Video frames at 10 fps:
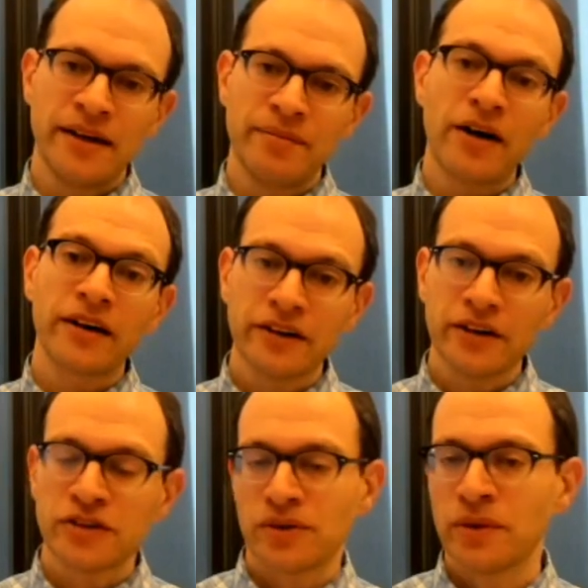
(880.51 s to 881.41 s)

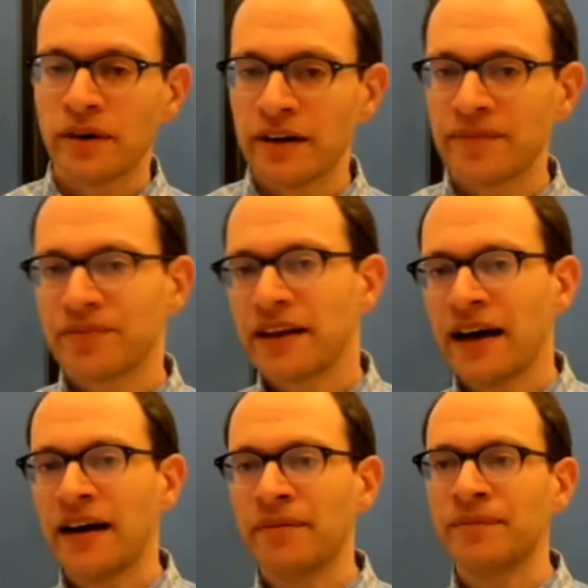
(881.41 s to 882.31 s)
markers or
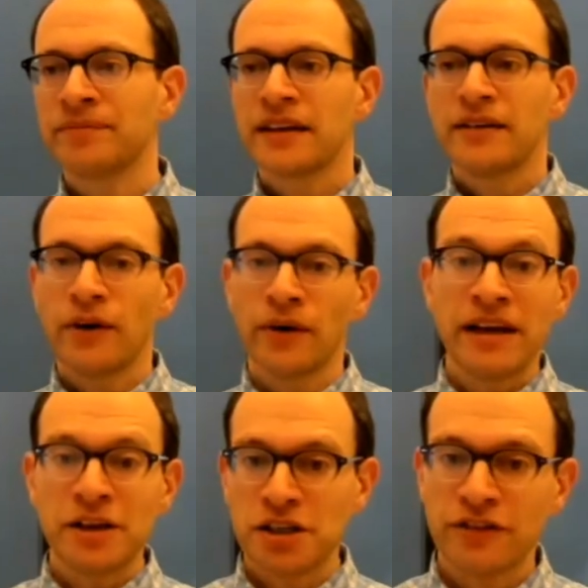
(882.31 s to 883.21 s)

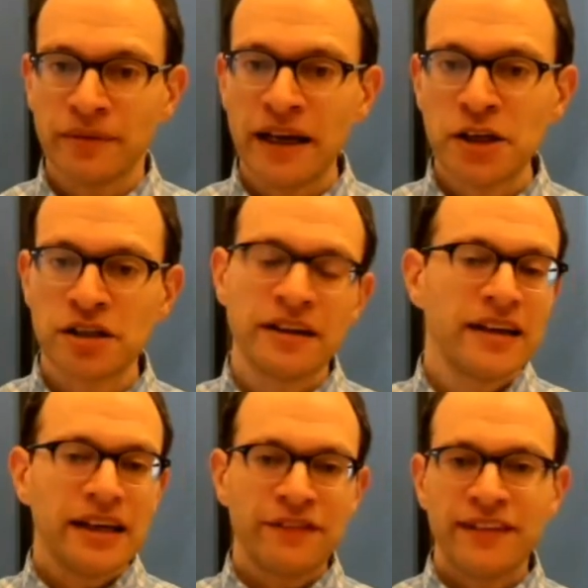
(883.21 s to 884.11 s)
patient information?
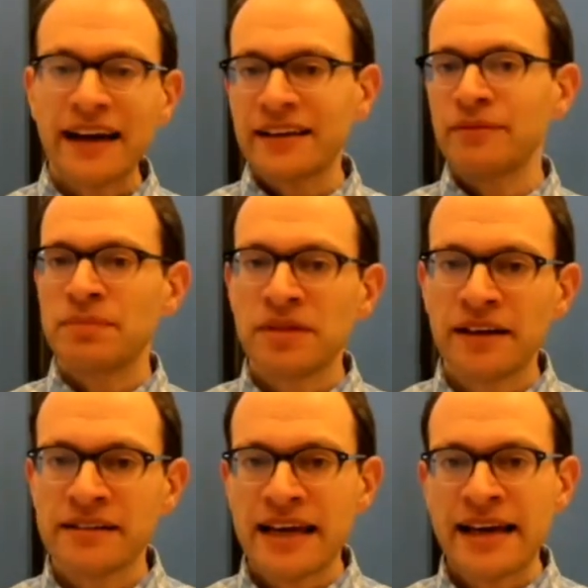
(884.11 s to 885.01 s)
If that can be
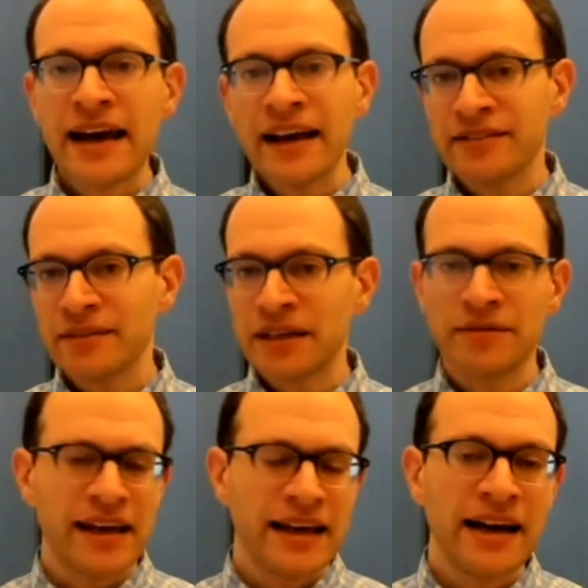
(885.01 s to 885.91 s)
plugged into AI,
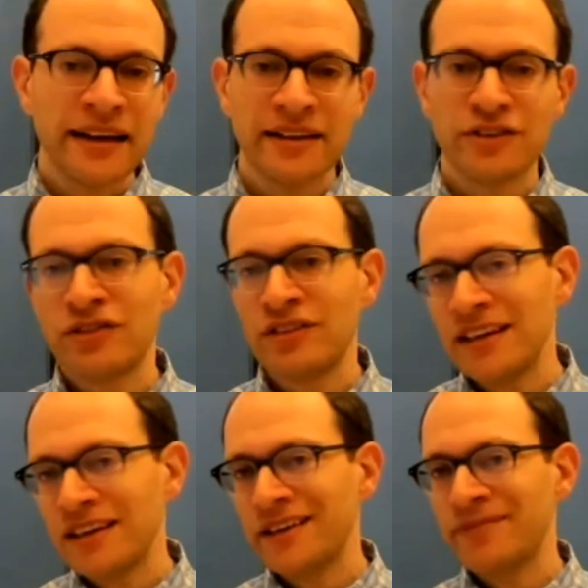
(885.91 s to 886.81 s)
sometimes AI can
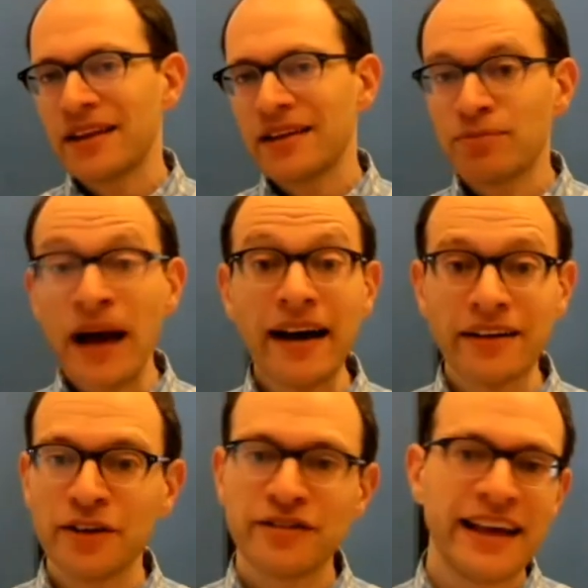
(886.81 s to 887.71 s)
see
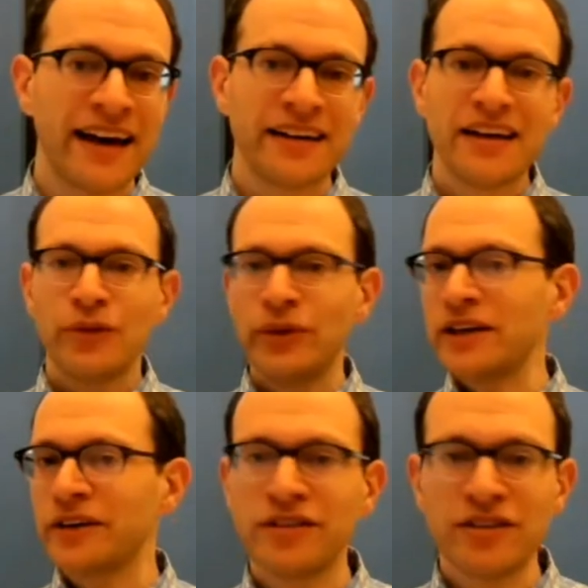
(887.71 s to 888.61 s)
patterns that we
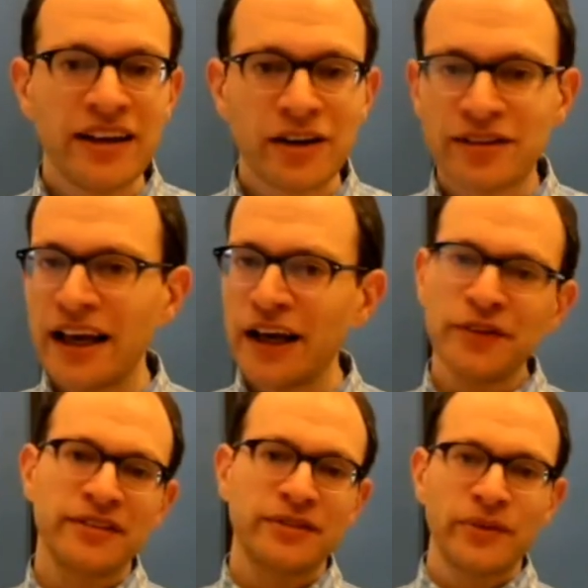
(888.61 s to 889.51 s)
couldn't see
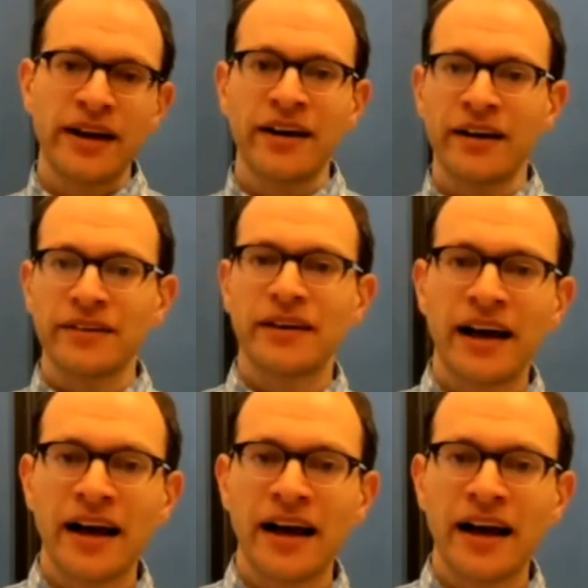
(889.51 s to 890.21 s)
ourselves, where